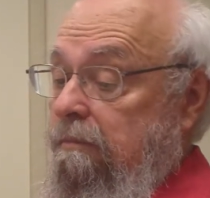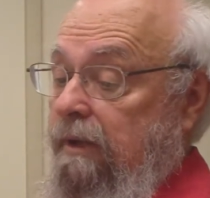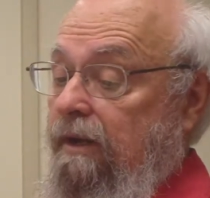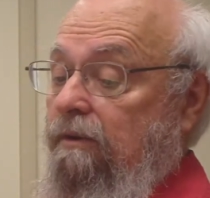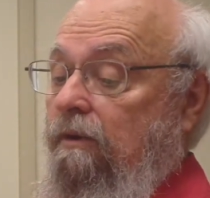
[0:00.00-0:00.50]

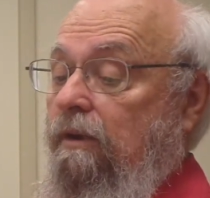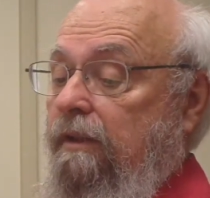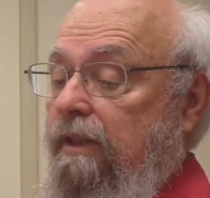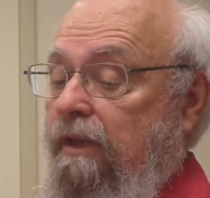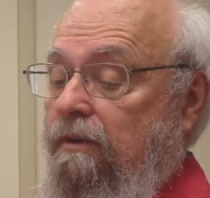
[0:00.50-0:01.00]
But
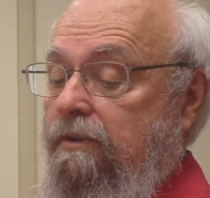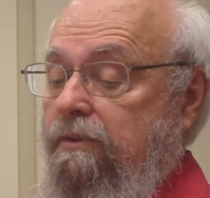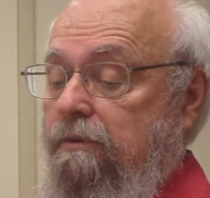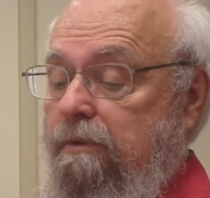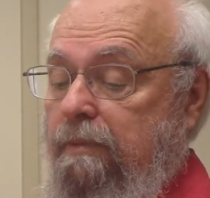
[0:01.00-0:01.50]
all of that
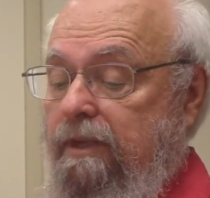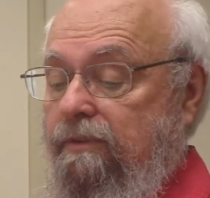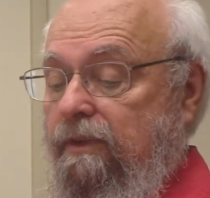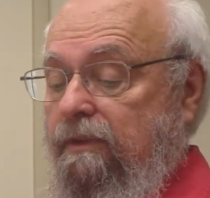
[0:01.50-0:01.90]
also depends